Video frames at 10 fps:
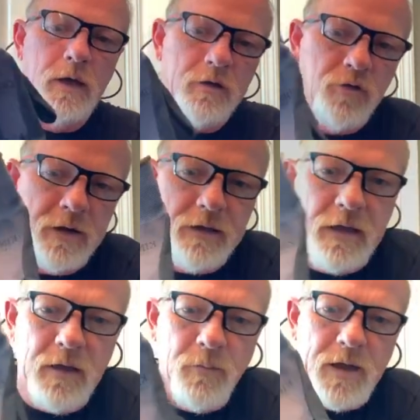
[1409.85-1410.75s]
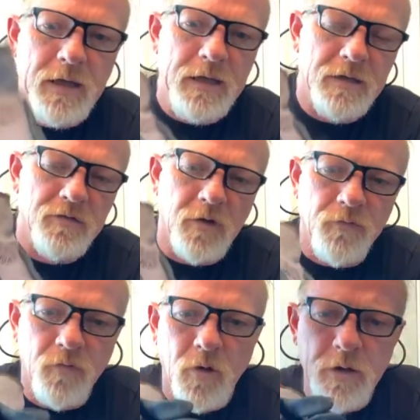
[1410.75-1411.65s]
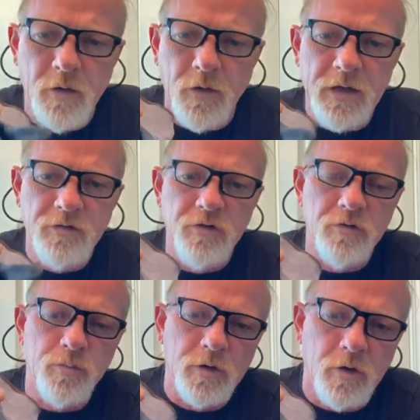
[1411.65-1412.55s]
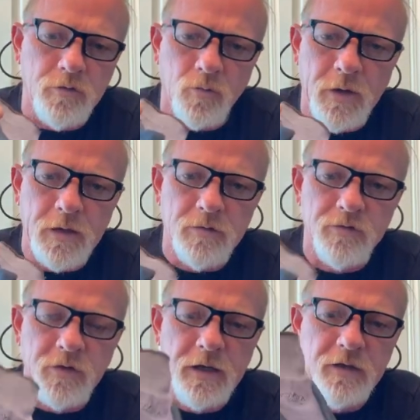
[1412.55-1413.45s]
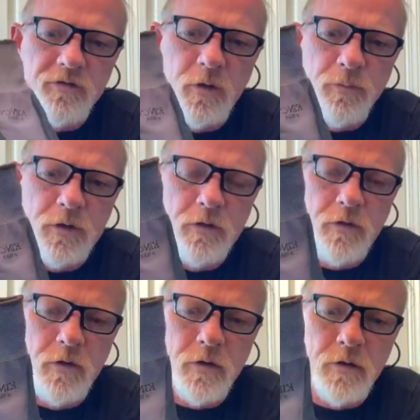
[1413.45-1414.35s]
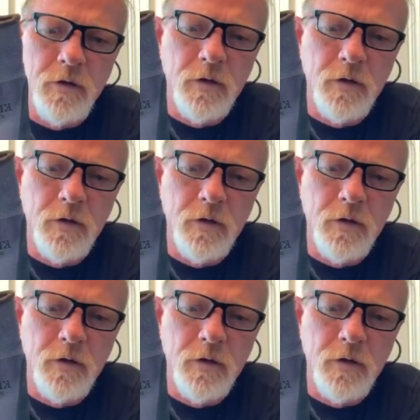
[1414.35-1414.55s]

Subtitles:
I tried to keep my hands off ledges because of rattlesnakes up into the